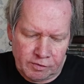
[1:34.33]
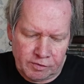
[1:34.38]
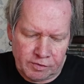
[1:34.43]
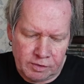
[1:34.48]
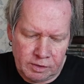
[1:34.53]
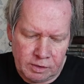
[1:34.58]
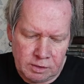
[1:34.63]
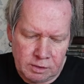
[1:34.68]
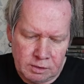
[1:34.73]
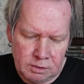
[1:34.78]

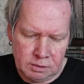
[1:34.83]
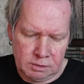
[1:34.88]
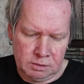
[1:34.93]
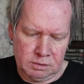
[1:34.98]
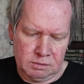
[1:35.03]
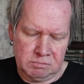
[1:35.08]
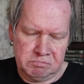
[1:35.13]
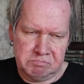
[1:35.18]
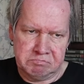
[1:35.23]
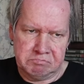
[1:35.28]
of?
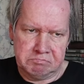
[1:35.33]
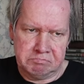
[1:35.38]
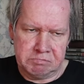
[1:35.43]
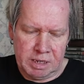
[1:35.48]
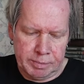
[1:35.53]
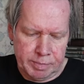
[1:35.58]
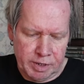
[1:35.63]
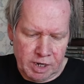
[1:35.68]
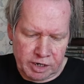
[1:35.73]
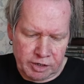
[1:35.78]

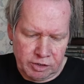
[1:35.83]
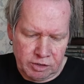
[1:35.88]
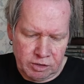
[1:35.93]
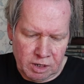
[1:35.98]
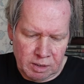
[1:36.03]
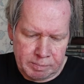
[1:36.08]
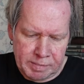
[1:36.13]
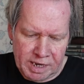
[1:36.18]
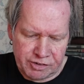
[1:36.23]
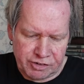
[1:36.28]
Maybe I could
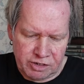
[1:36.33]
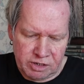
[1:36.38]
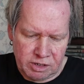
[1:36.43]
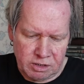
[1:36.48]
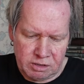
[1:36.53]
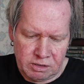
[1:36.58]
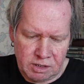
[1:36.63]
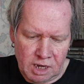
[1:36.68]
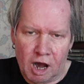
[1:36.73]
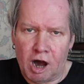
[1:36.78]
imagine
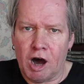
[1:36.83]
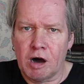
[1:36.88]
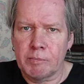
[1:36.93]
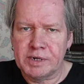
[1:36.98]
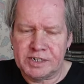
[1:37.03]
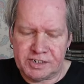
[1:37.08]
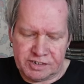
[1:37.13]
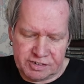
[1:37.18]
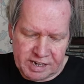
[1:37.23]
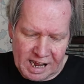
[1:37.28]
an
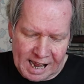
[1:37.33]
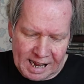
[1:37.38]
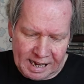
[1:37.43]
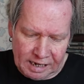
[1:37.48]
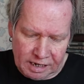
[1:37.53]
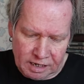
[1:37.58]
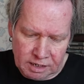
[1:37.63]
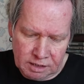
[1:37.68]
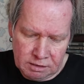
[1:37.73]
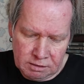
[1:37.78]
armoured
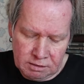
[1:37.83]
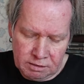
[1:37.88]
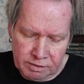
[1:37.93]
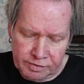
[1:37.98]
tank